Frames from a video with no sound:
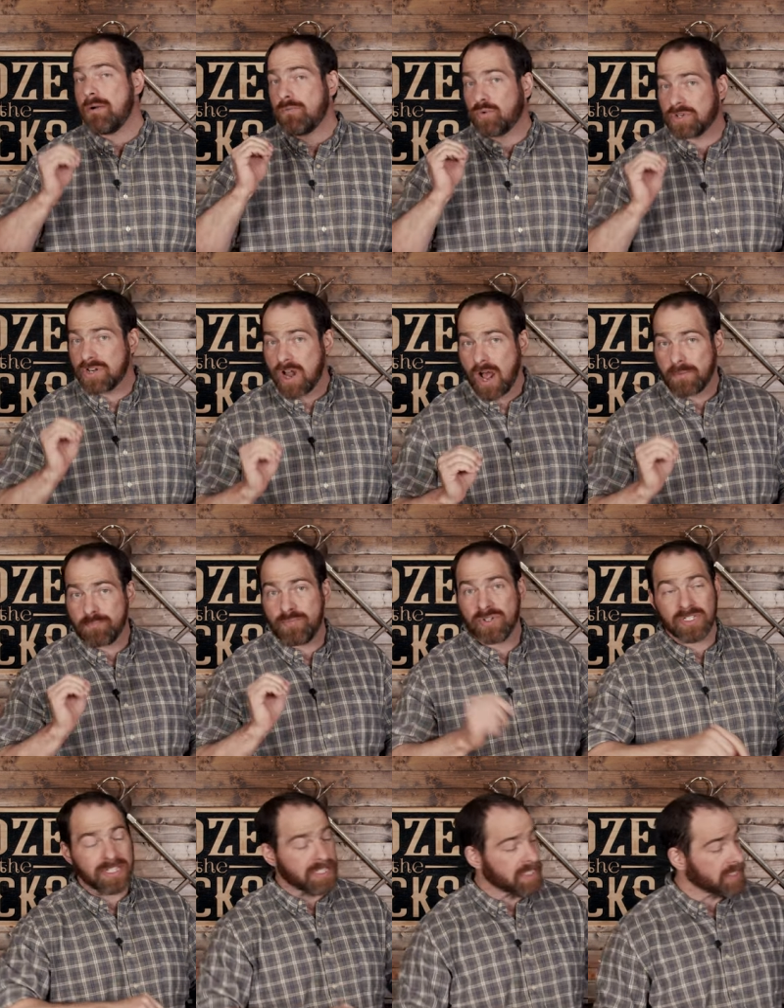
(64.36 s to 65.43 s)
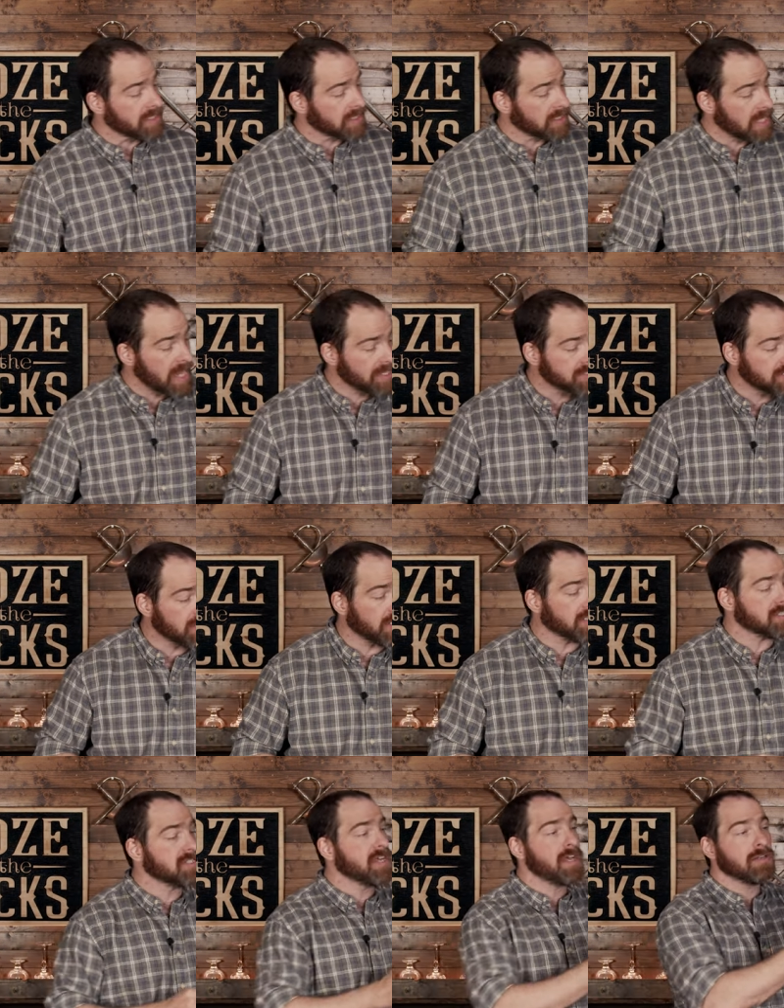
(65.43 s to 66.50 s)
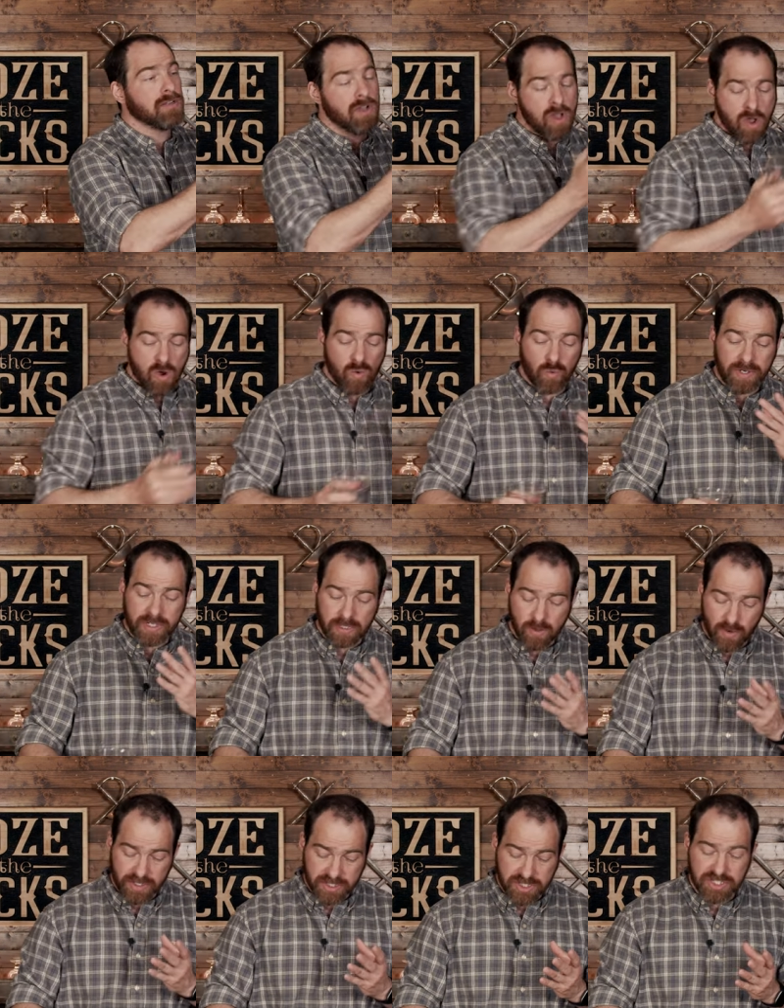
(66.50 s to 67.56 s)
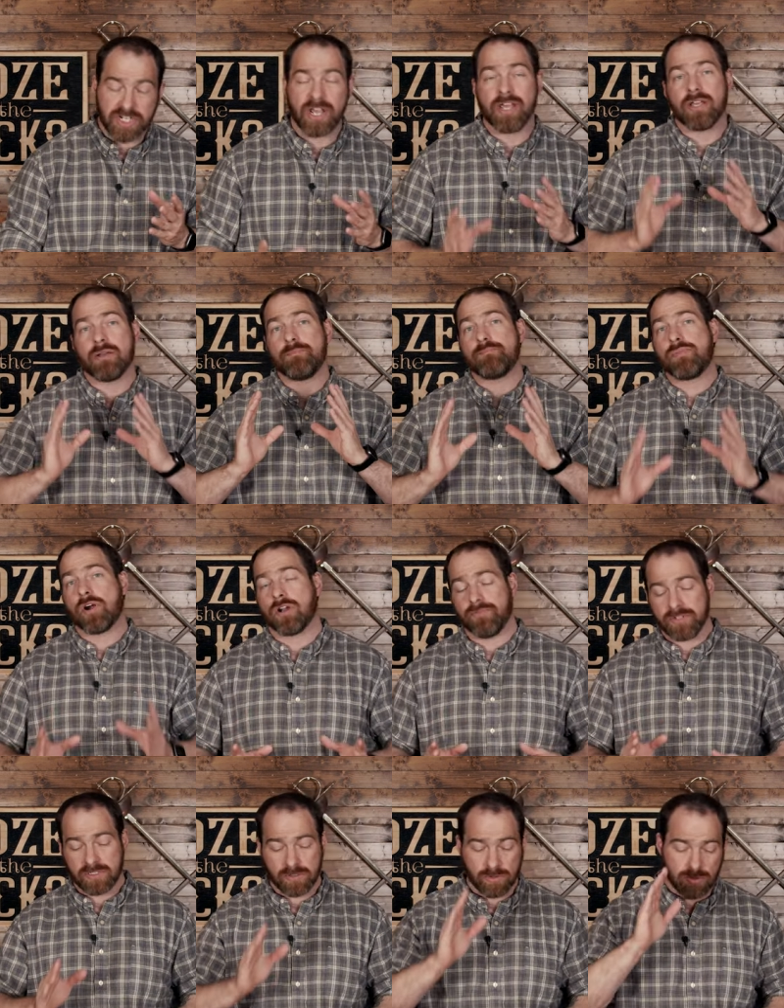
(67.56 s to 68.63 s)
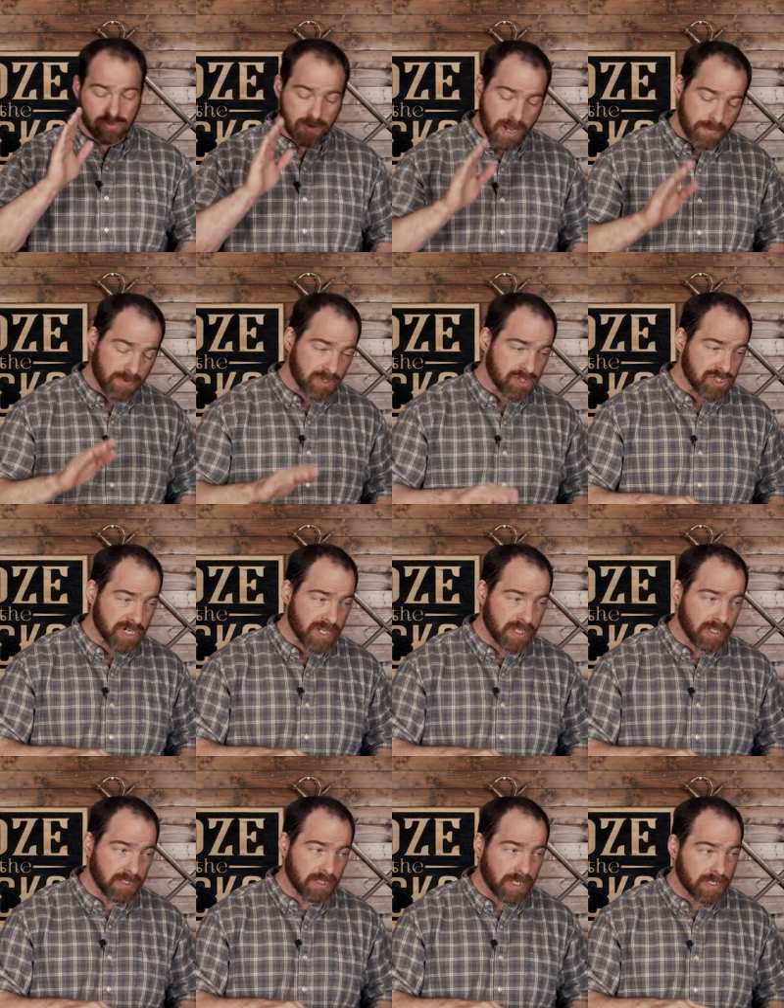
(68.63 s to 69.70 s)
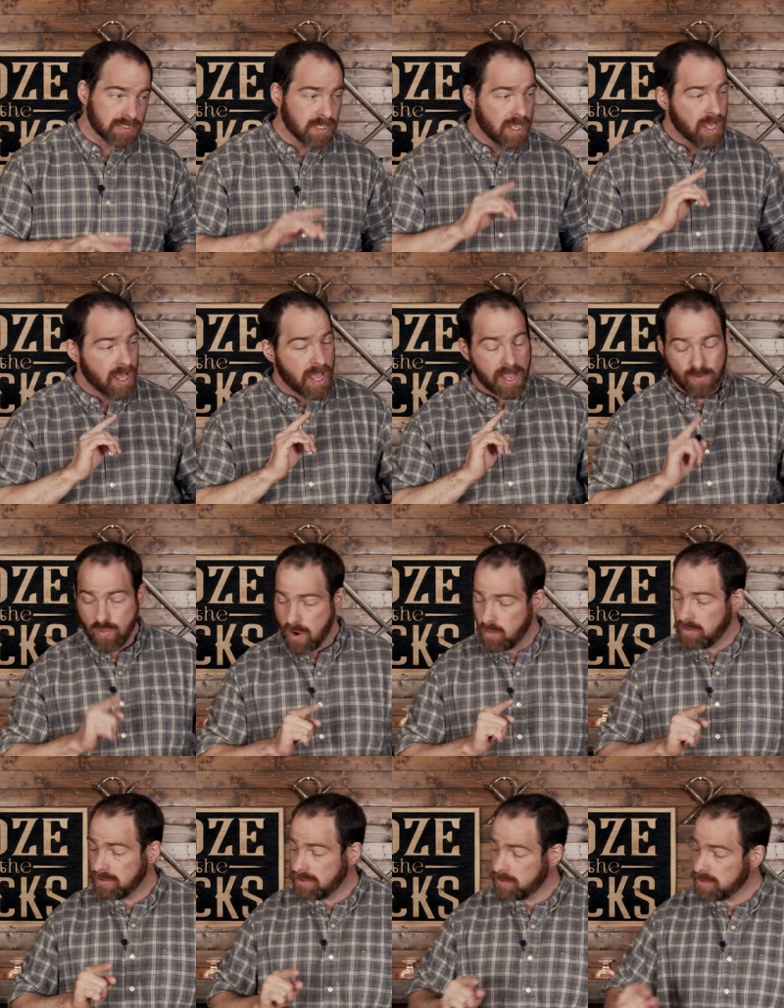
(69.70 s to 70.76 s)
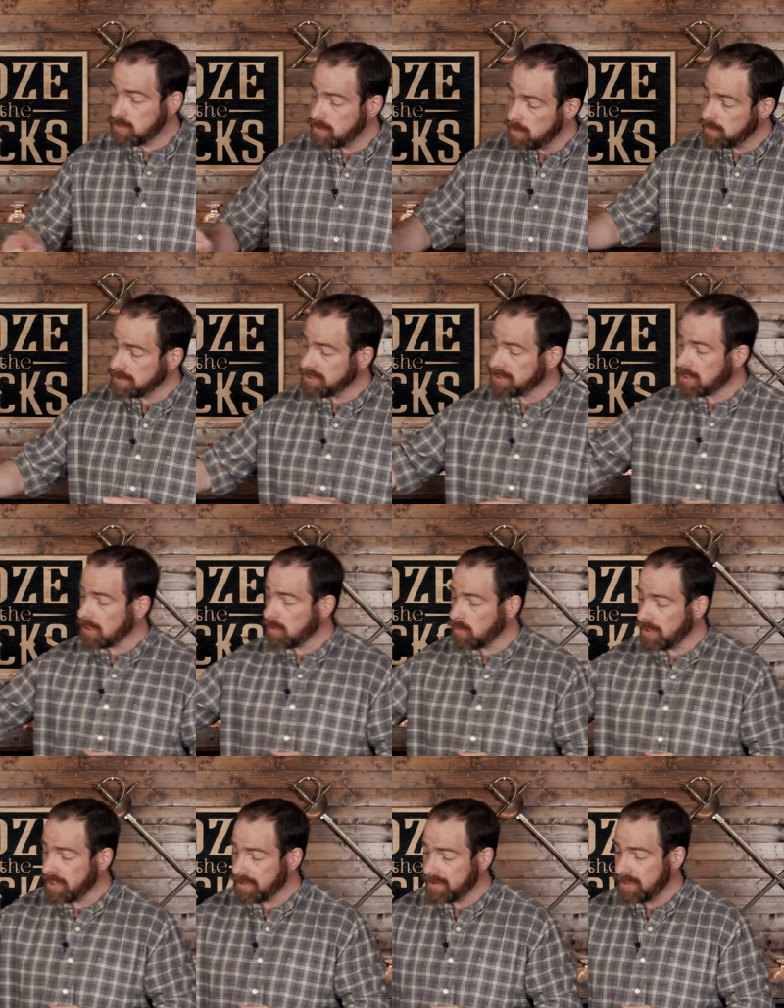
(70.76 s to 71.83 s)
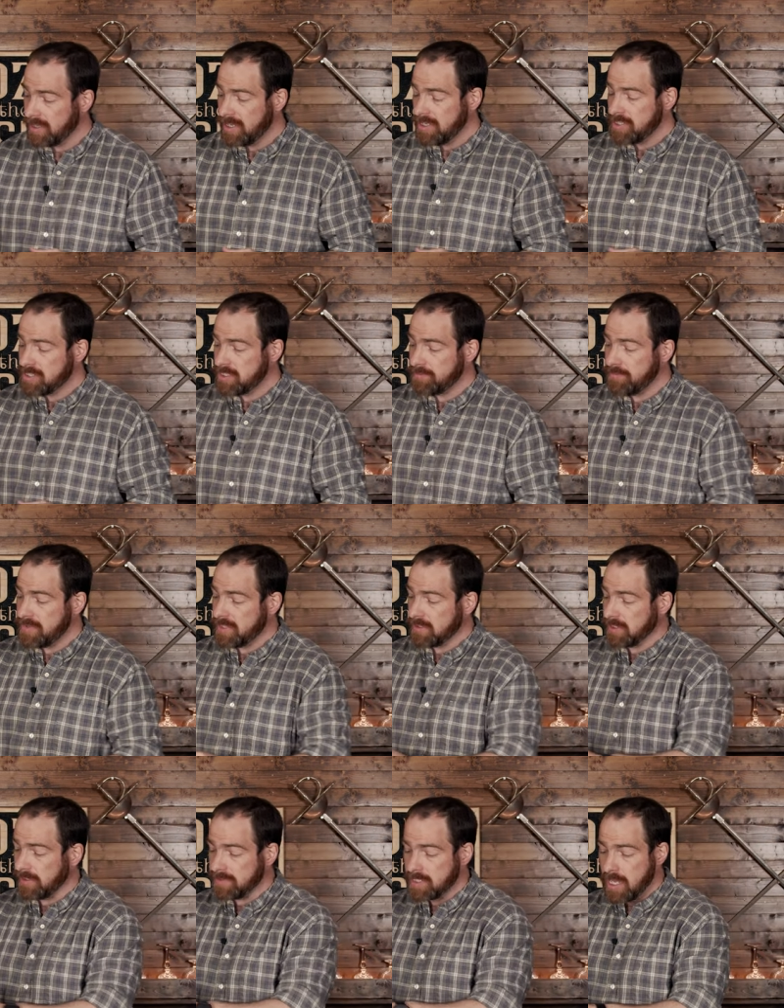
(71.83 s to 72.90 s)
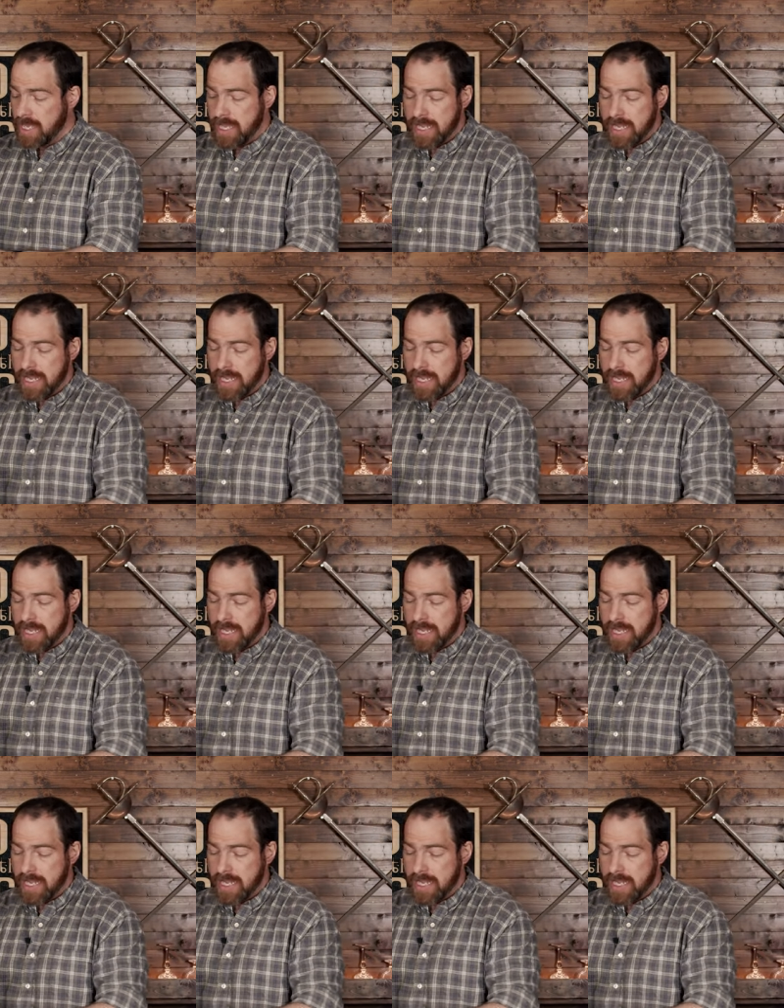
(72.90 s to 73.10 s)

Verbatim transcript: We're not building it in the glass today. Instead, we are going to shake part of it. So grab your shaking glass. And what we'll do is we will start with some mint leaves.